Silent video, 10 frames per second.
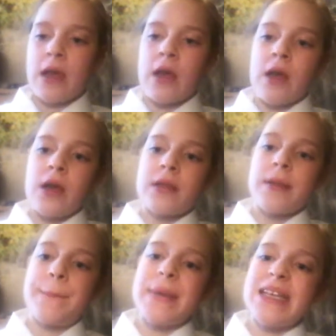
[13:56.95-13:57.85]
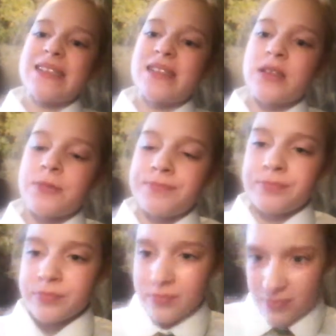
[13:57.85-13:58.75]
The beast
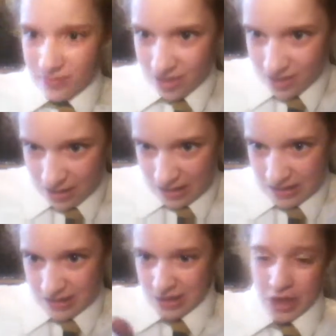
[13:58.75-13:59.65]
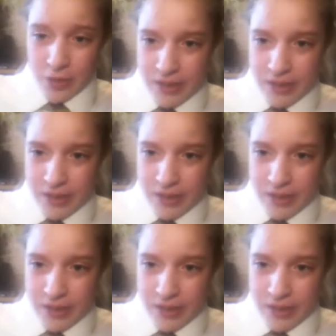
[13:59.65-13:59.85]
lowered its